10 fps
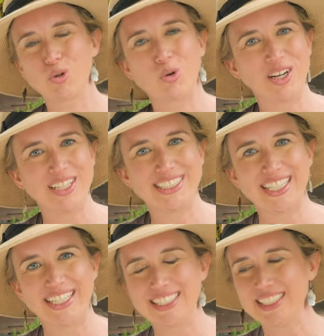or
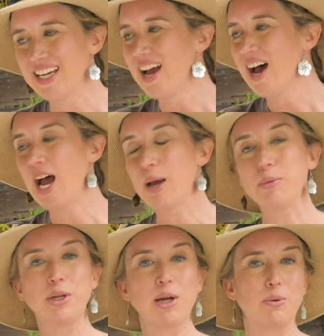unscented. I'm
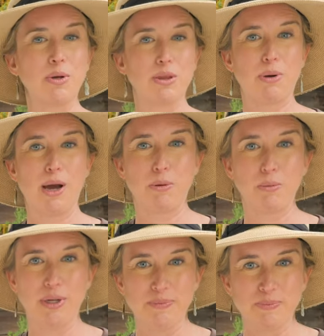going to go with the
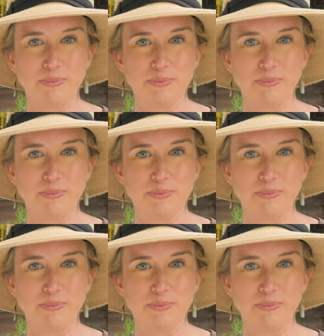peppermint.